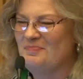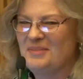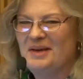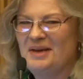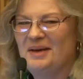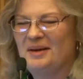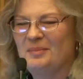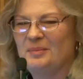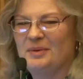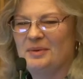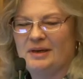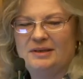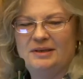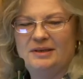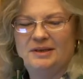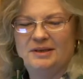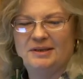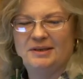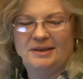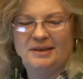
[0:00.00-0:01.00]
Thank you for
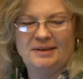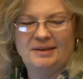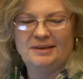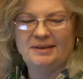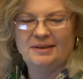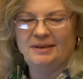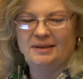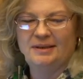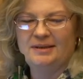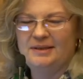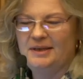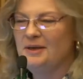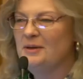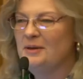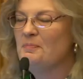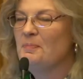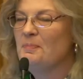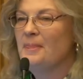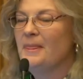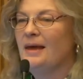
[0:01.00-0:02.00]
being so
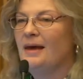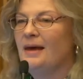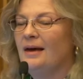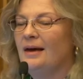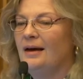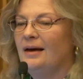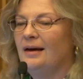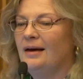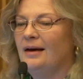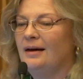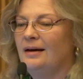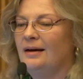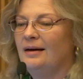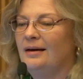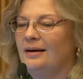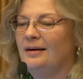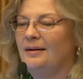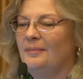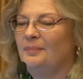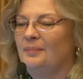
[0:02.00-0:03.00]
patient,
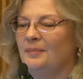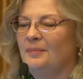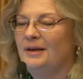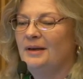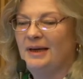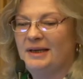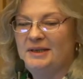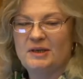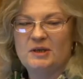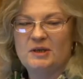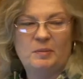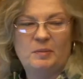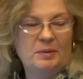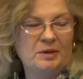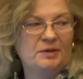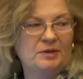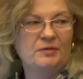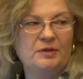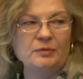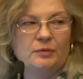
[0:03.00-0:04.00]
because I'm
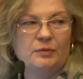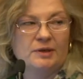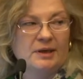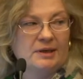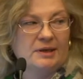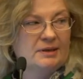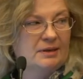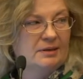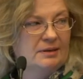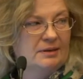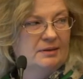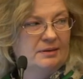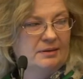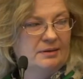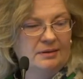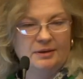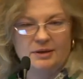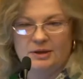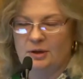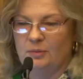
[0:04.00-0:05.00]
here
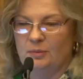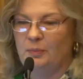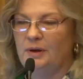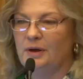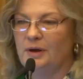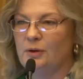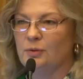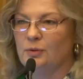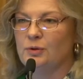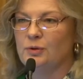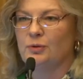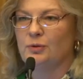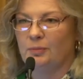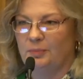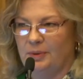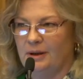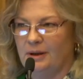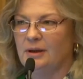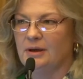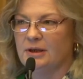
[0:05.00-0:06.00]
all the time today.
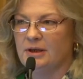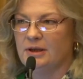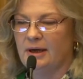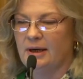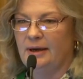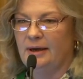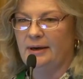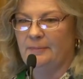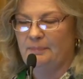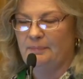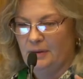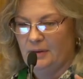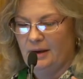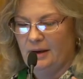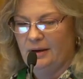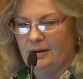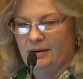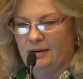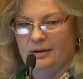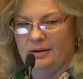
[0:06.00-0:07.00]
First of all, I would
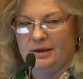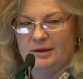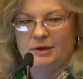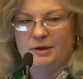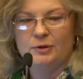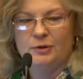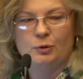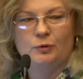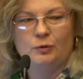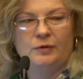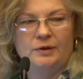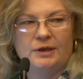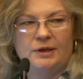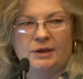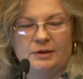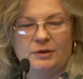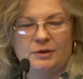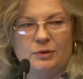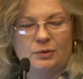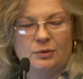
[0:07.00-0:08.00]
like to respond
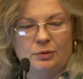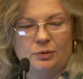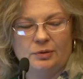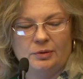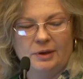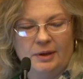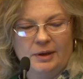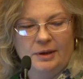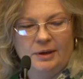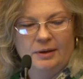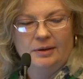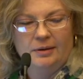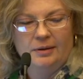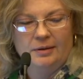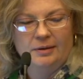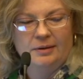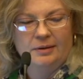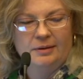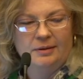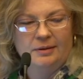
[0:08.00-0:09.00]
to Jean-Pierre.